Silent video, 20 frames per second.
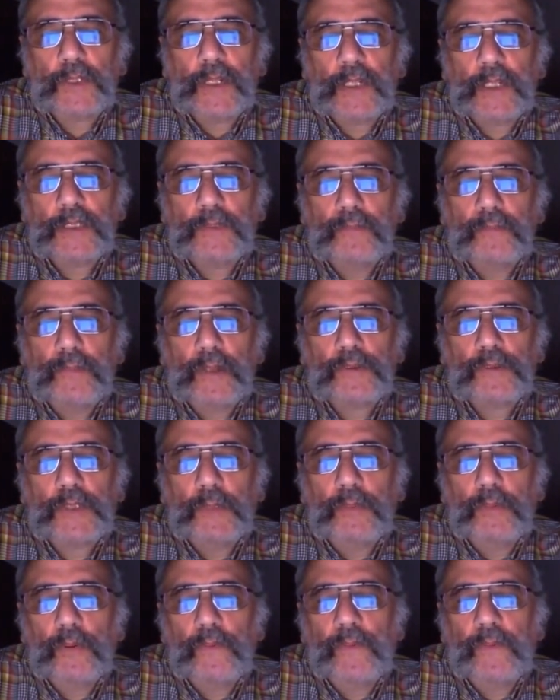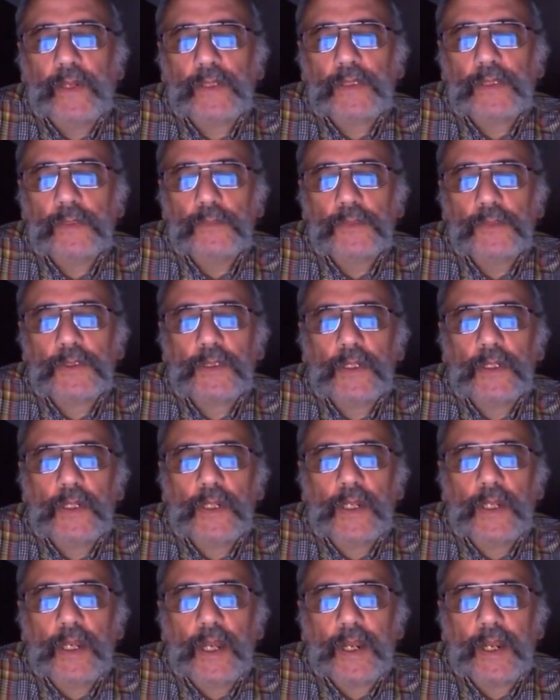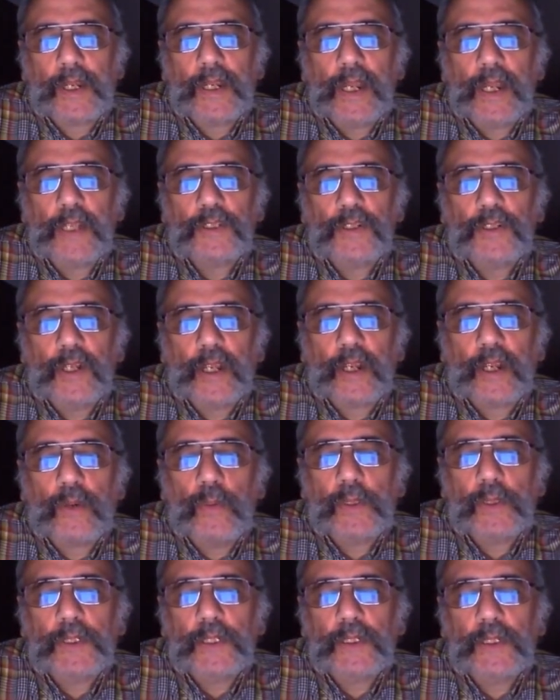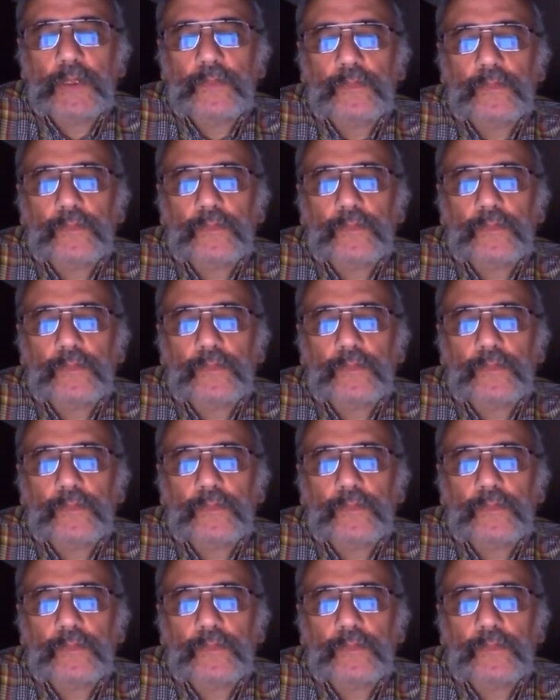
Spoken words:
against multiple victims and occasionally acquitted.